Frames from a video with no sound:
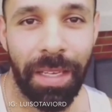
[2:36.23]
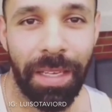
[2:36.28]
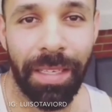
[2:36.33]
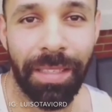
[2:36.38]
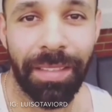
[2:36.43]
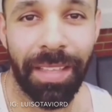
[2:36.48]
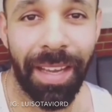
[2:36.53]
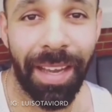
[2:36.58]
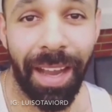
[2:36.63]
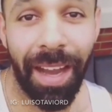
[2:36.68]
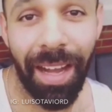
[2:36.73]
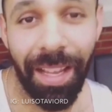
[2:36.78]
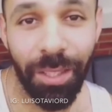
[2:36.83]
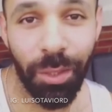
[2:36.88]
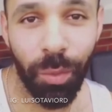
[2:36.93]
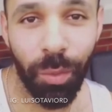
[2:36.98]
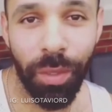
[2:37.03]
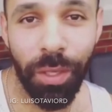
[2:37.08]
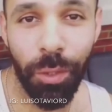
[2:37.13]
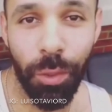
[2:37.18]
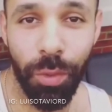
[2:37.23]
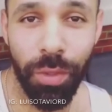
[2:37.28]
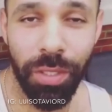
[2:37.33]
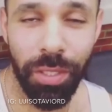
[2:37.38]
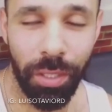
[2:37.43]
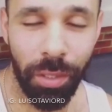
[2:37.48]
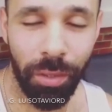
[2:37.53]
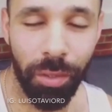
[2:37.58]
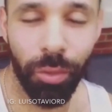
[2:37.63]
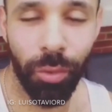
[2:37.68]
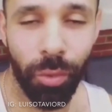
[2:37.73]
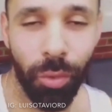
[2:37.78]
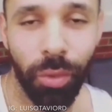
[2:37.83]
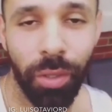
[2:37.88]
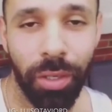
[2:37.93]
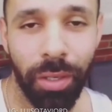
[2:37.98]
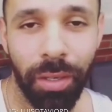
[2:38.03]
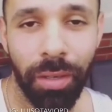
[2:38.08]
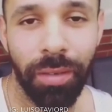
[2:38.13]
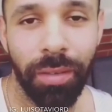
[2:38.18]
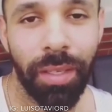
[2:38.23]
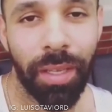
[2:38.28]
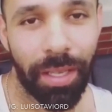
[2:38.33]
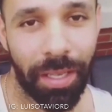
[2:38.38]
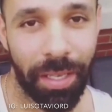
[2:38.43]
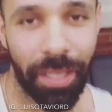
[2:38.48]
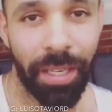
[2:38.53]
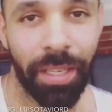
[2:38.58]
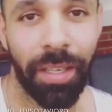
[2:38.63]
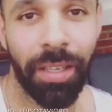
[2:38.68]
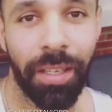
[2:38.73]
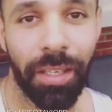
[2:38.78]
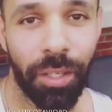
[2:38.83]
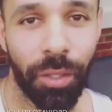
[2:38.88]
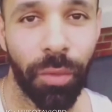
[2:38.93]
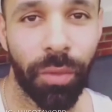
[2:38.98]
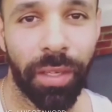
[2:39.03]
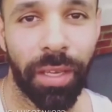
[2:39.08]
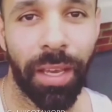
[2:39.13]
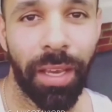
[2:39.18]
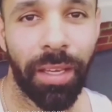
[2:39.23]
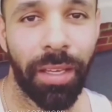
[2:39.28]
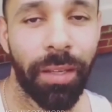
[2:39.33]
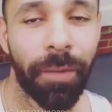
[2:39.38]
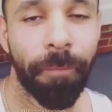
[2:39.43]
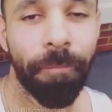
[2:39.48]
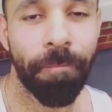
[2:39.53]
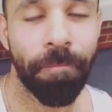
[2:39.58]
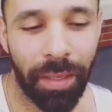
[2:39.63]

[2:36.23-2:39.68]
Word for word: and I can't wait to see in tour here UK.